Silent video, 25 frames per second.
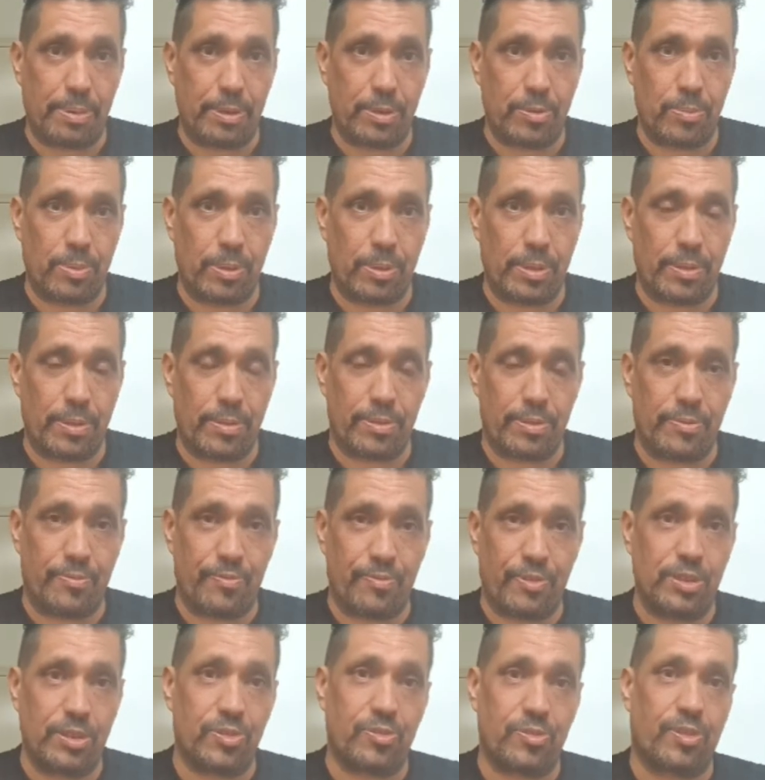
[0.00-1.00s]
But the
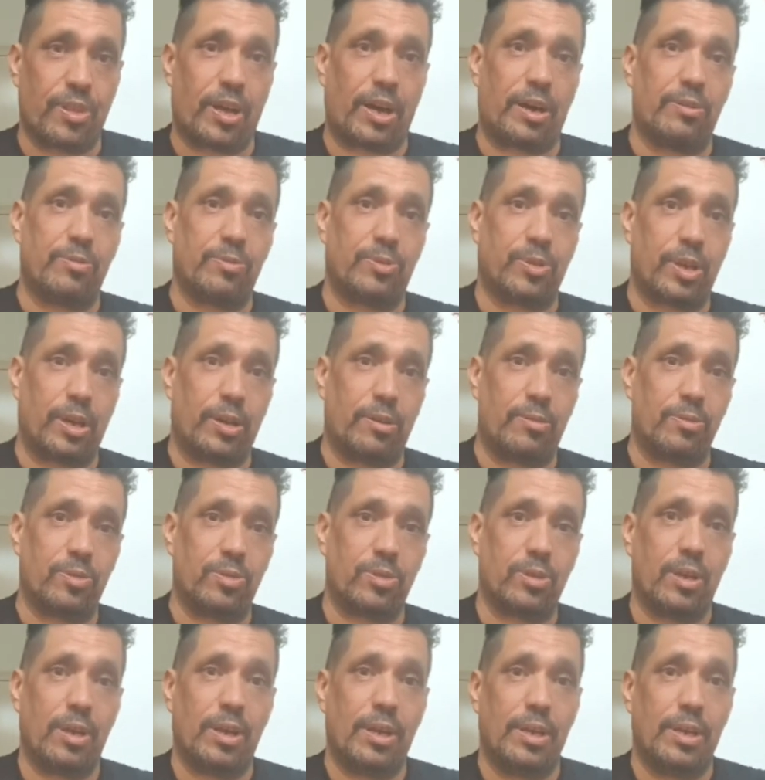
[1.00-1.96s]
fees for the hotels,